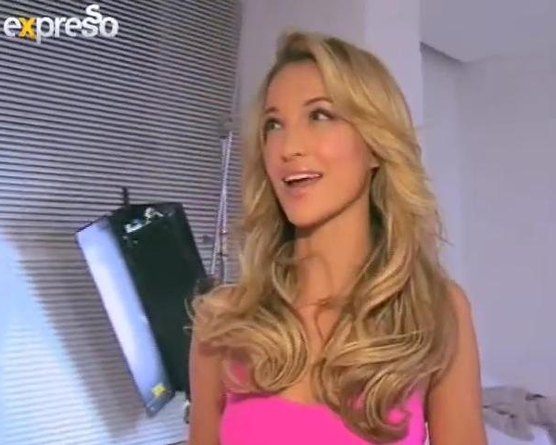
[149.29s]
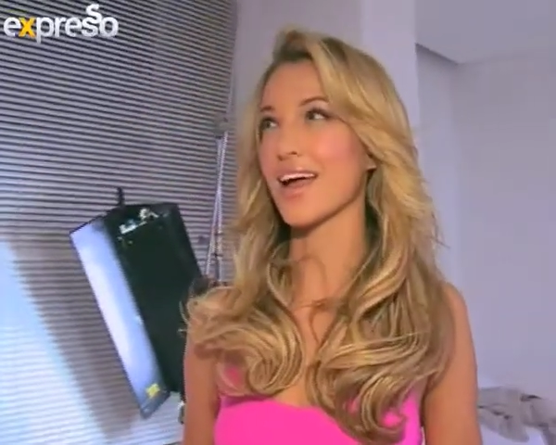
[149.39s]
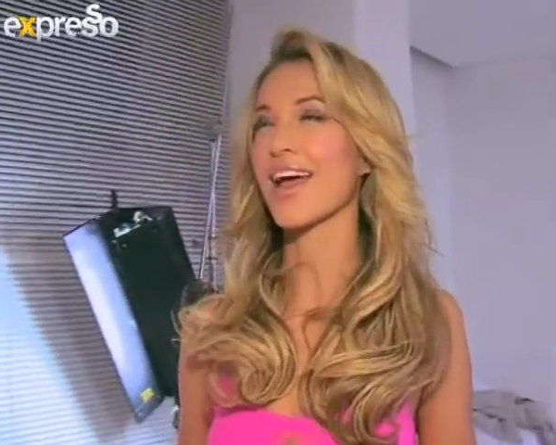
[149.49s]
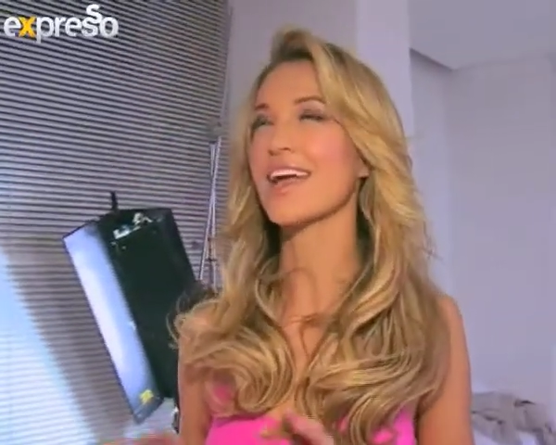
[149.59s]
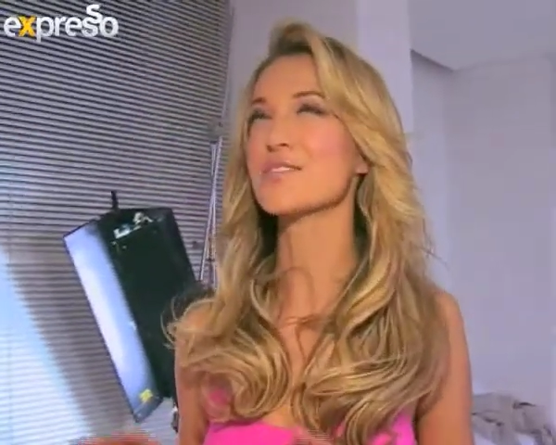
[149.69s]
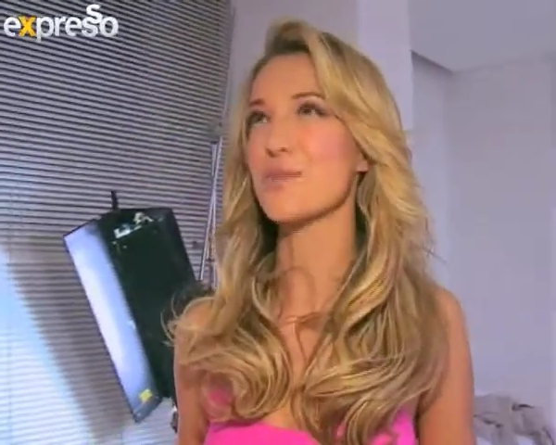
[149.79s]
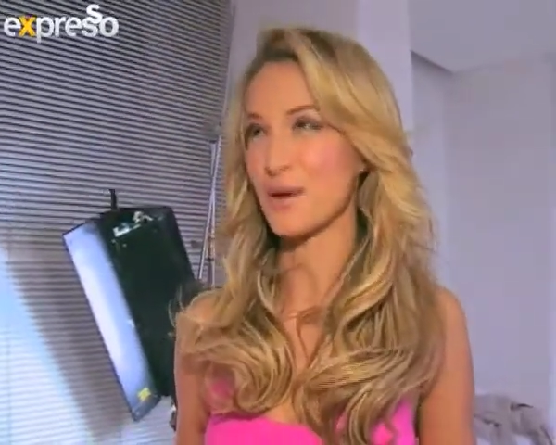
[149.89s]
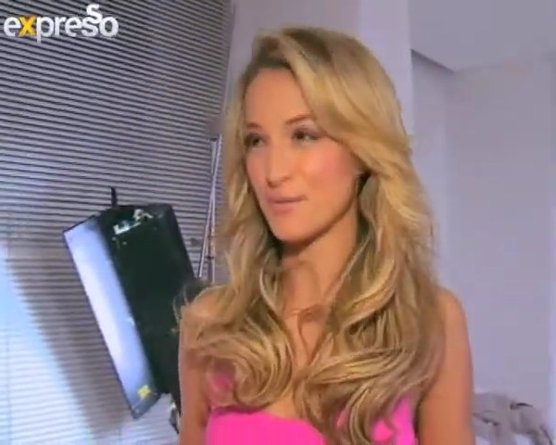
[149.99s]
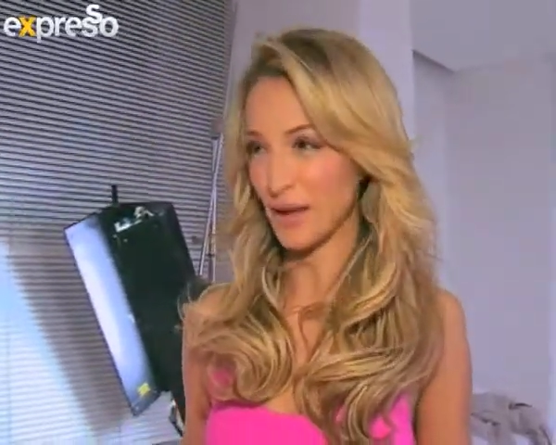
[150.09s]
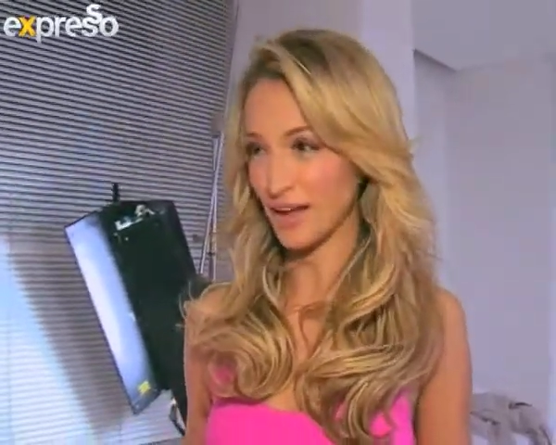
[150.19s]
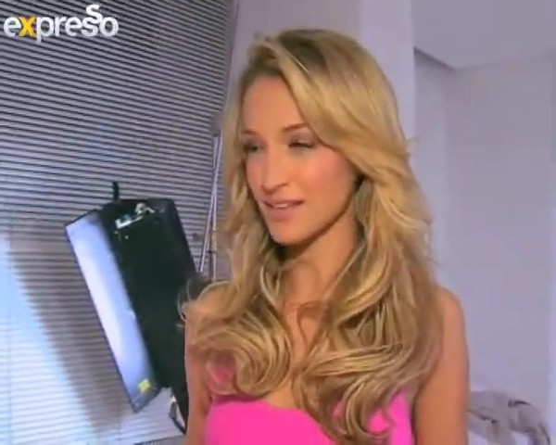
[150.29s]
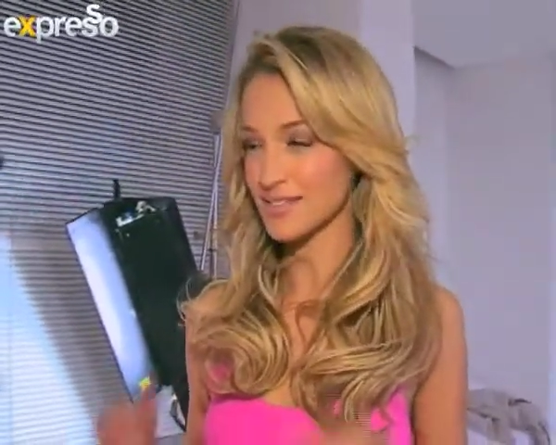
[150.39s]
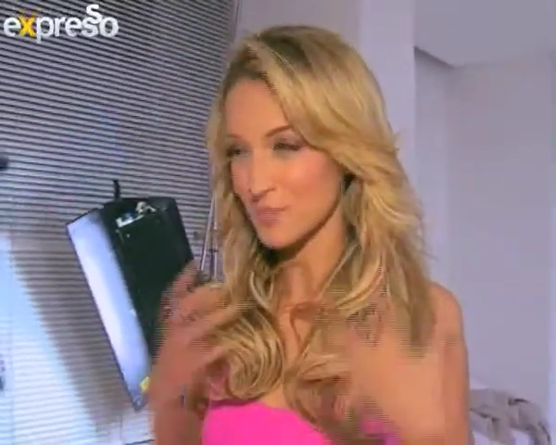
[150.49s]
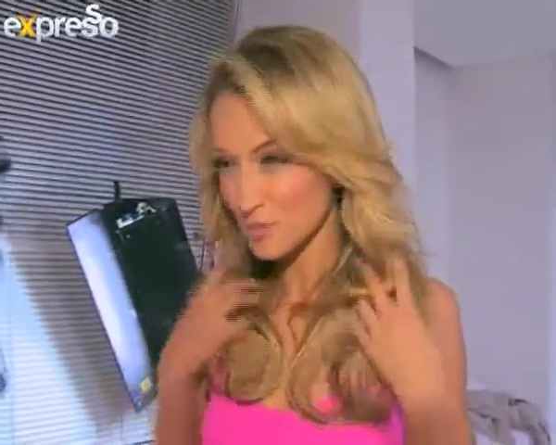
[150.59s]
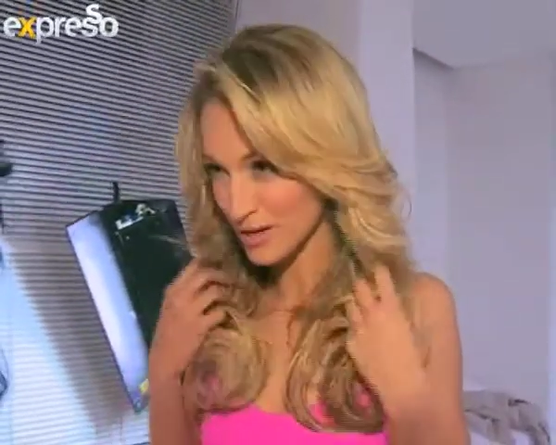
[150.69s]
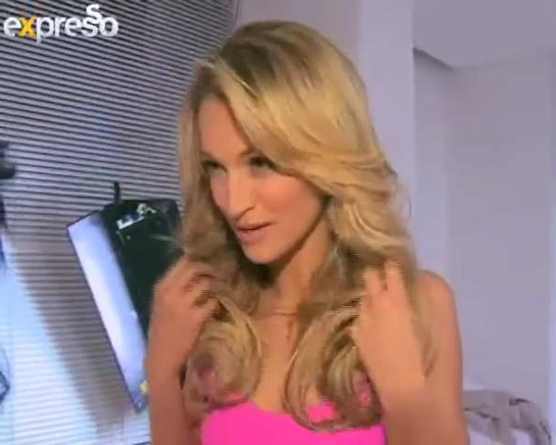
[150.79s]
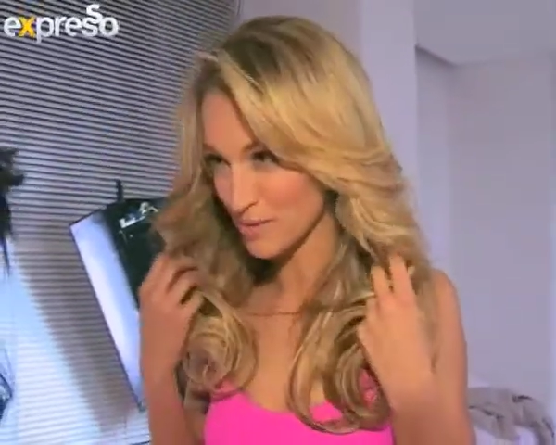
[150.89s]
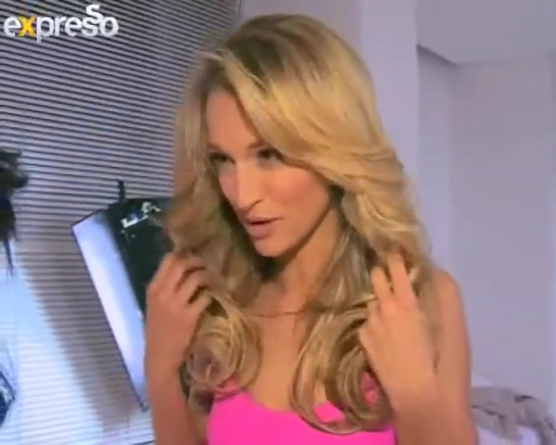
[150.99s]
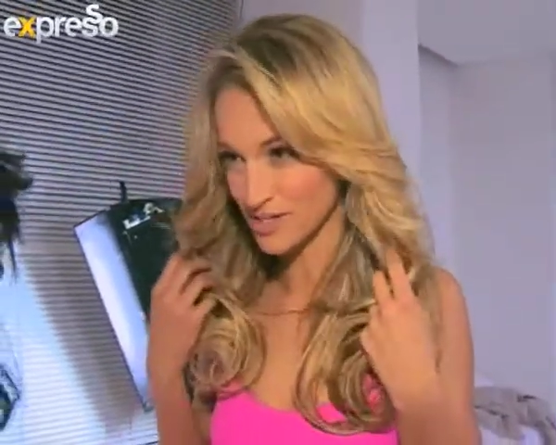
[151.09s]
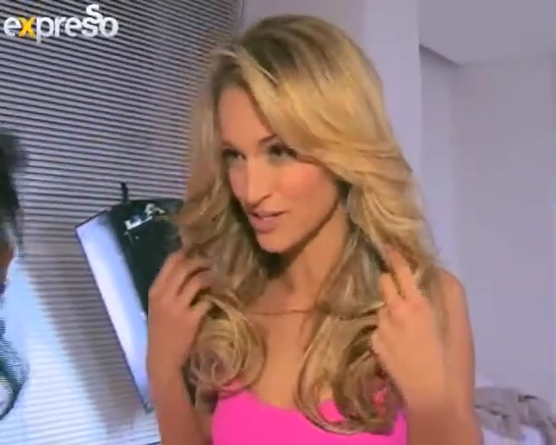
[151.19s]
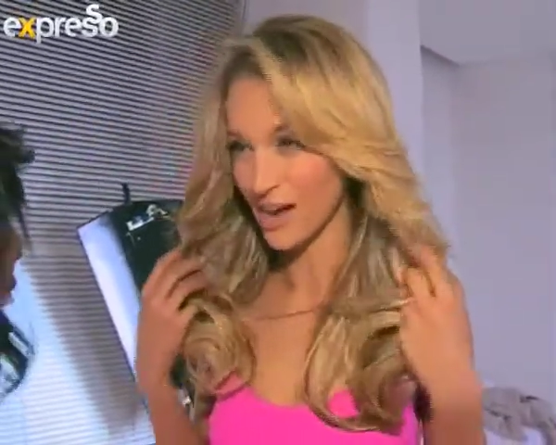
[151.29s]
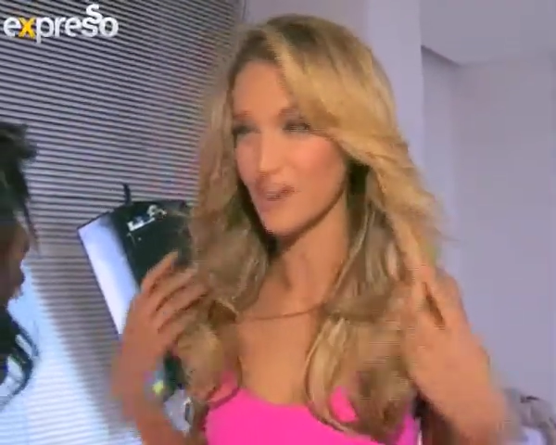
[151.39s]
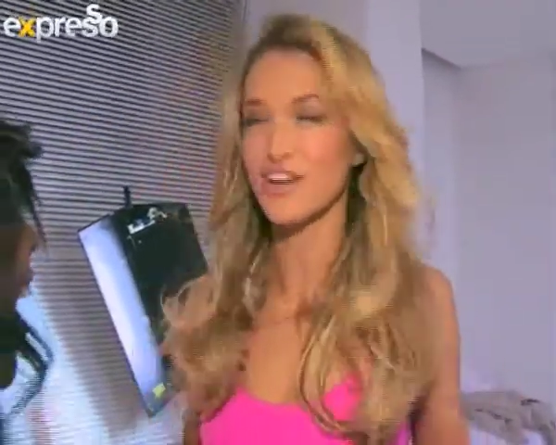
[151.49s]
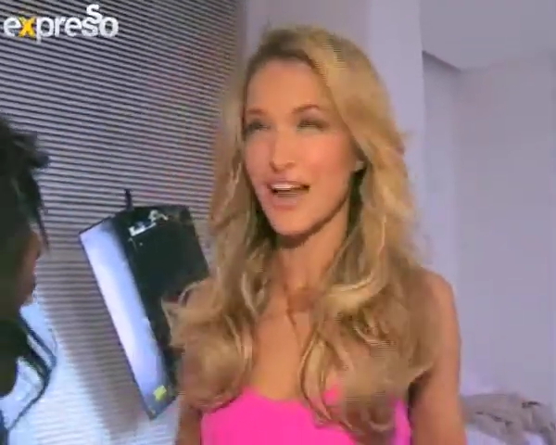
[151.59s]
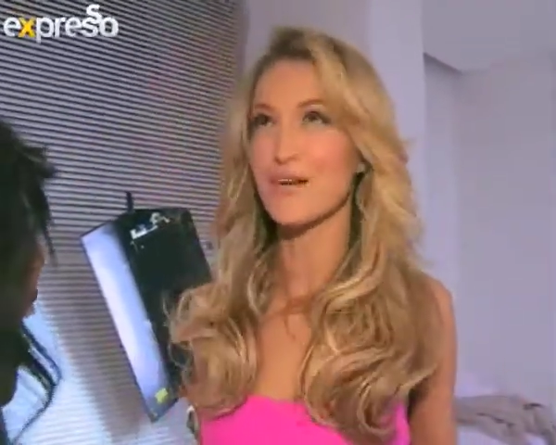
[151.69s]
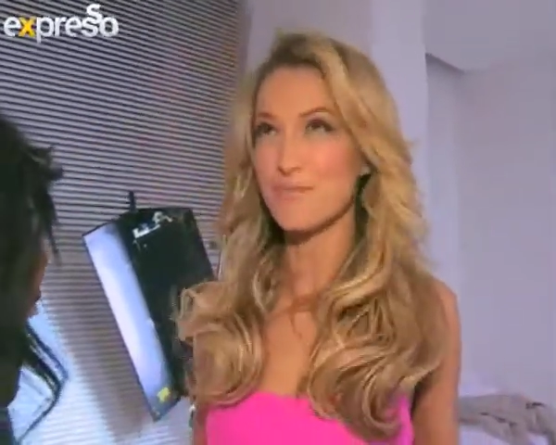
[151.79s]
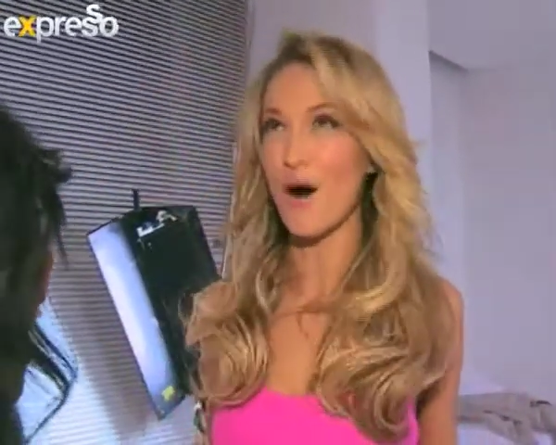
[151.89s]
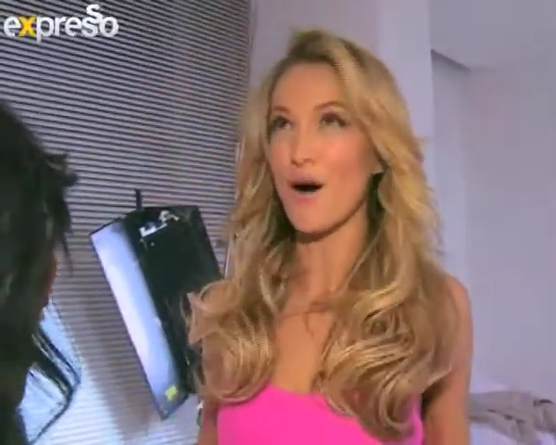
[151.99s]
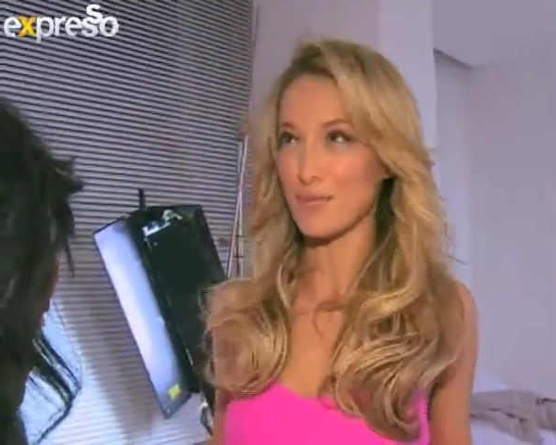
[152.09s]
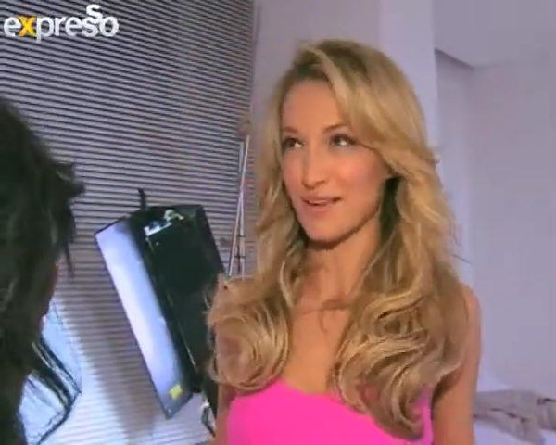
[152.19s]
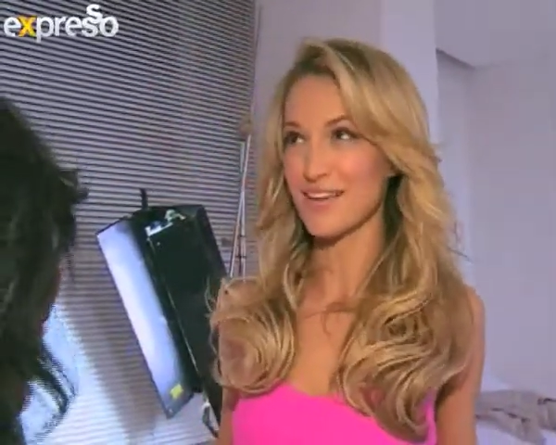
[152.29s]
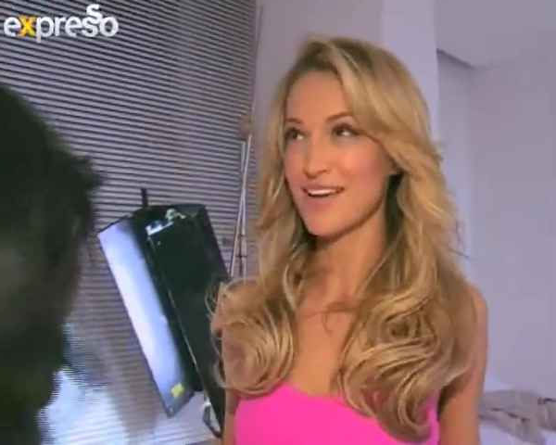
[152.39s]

I hate wearing pink because I'm already blonde, so yeah. I look like Barbie.